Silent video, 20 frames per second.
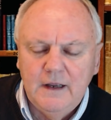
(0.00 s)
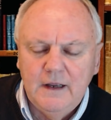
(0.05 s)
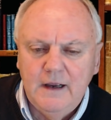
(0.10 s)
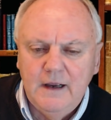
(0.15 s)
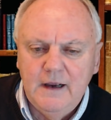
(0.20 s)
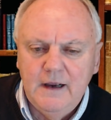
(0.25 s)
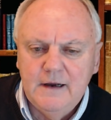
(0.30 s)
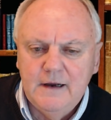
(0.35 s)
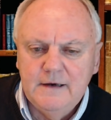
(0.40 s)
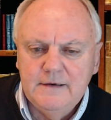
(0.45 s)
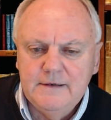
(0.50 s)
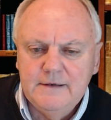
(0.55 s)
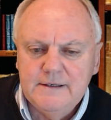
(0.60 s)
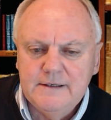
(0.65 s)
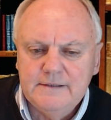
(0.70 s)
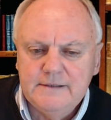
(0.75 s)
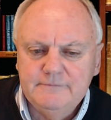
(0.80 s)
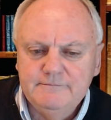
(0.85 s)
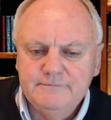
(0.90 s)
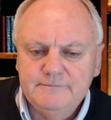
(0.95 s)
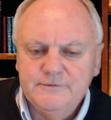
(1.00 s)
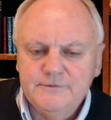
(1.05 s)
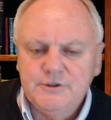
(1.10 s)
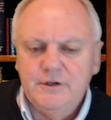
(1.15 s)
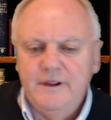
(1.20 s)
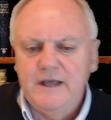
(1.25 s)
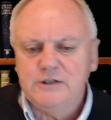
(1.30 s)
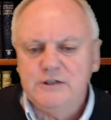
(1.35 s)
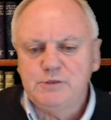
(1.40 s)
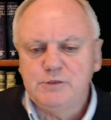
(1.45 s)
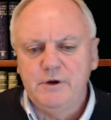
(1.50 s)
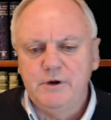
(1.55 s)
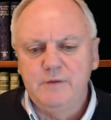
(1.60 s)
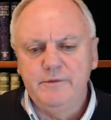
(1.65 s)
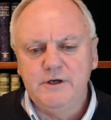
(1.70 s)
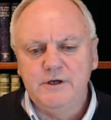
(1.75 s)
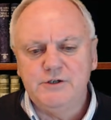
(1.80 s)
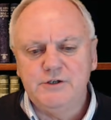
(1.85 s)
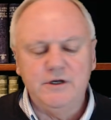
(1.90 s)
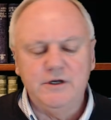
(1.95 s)
And so that's pretty
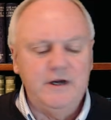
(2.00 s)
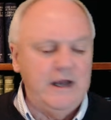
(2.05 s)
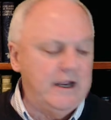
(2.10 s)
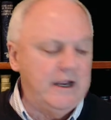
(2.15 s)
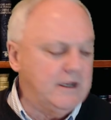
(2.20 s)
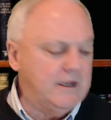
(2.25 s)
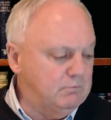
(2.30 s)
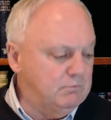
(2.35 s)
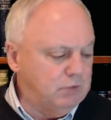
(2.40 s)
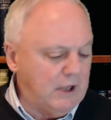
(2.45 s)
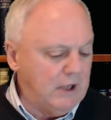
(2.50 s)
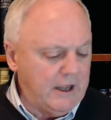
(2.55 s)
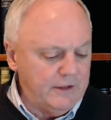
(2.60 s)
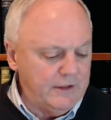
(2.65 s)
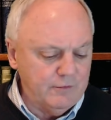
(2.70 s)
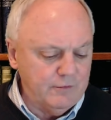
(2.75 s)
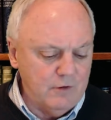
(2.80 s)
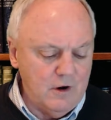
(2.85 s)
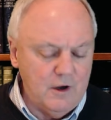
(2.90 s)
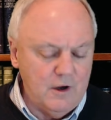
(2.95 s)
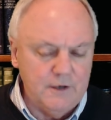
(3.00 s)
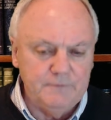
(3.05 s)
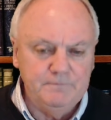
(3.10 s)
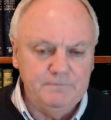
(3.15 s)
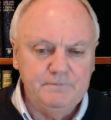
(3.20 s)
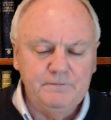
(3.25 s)
much it. I could blather on.